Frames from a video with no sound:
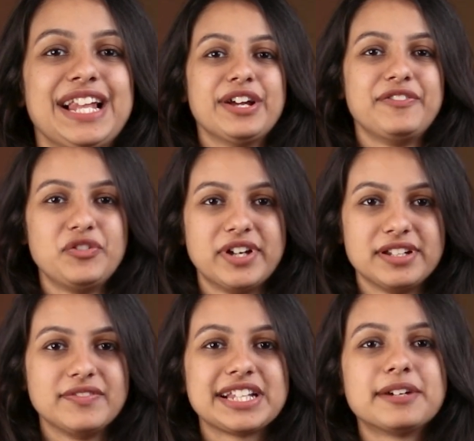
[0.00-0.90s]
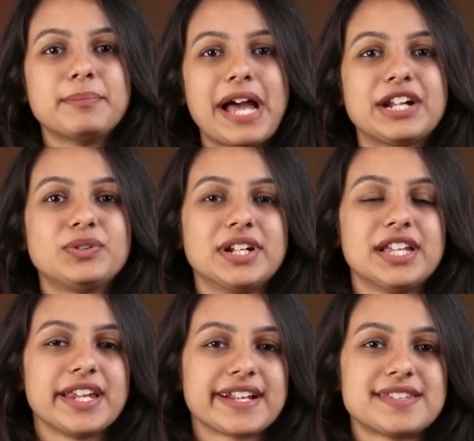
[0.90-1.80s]
Hello everyone, welcome back to
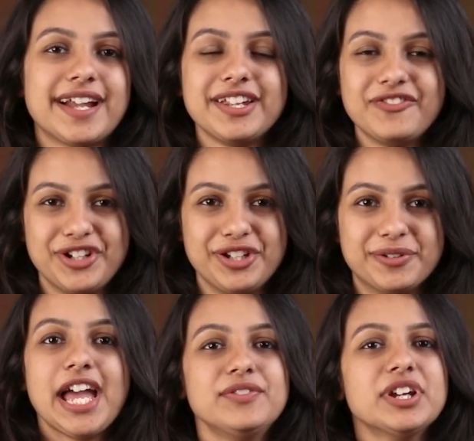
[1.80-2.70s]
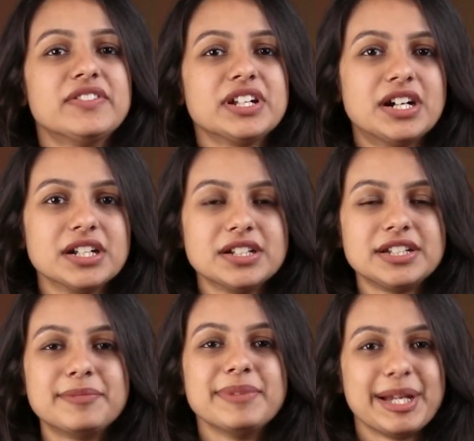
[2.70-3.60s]
another exciting video. Have you ever heard the
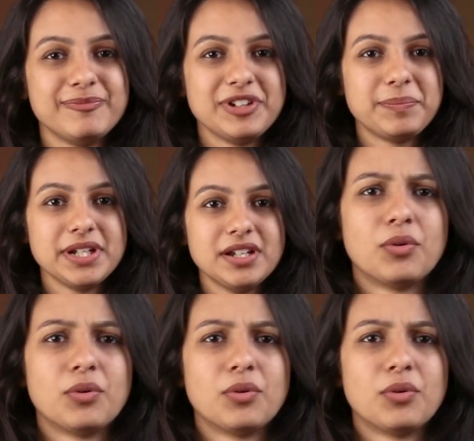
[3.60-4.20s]
term MVP?